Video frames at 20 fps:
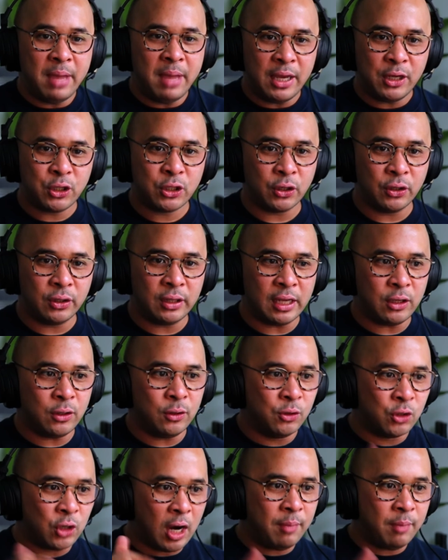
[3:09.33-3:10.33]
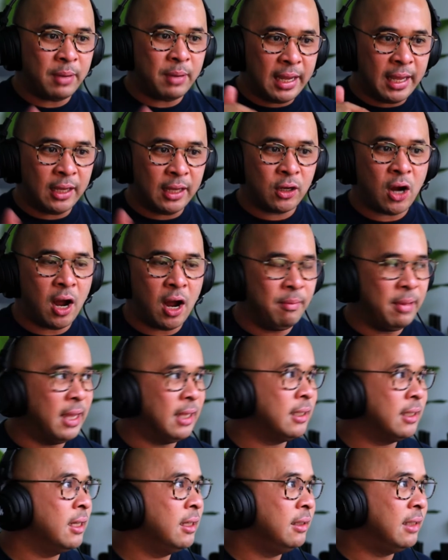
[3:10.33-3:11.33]
make sure that you drop a
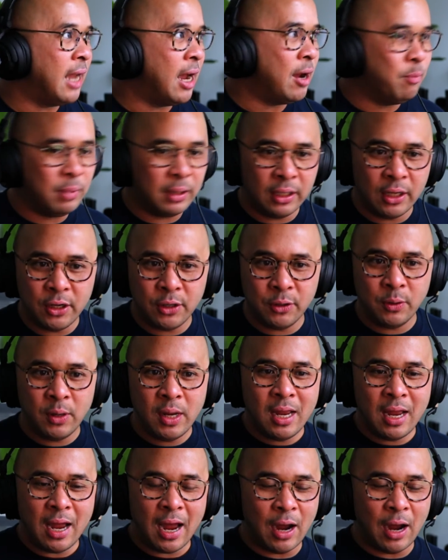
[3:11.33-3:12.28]
comment down below.